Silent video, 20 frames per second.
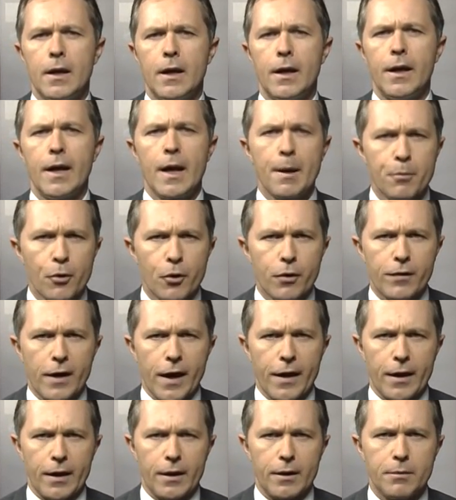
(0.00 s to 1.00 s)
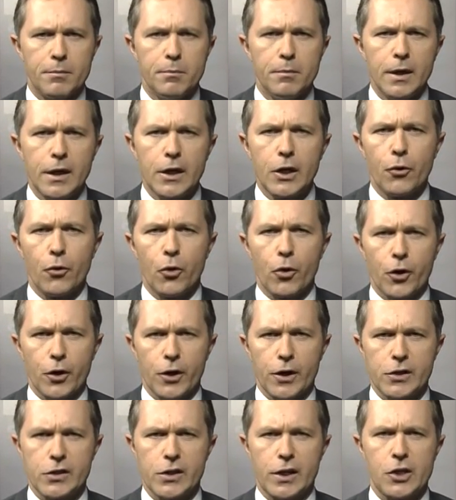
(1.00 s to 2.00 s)
and a number of other media
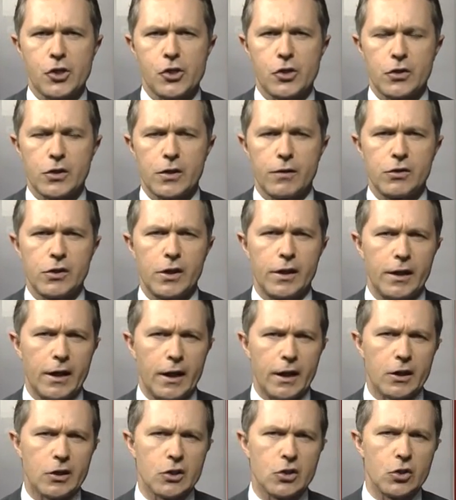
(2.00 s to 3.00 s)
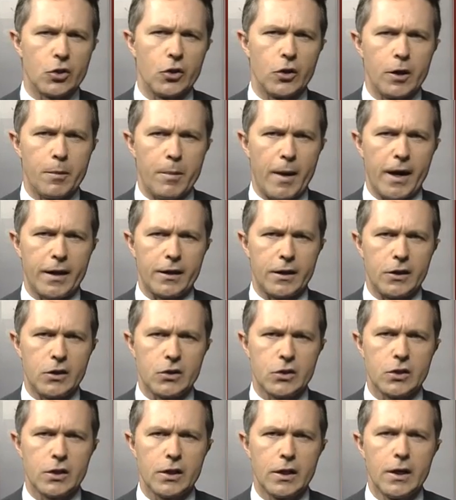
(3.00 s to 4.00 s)
organisations have said they're concerned about
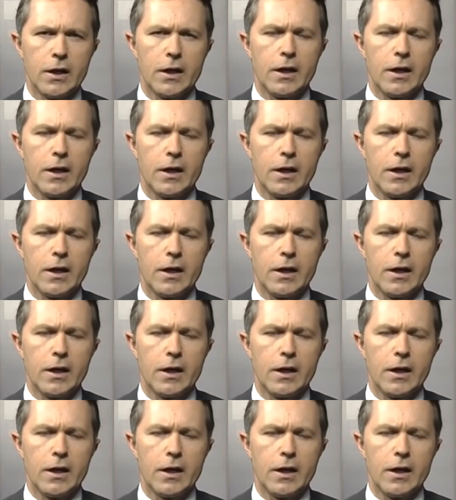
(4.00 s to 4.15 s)
this,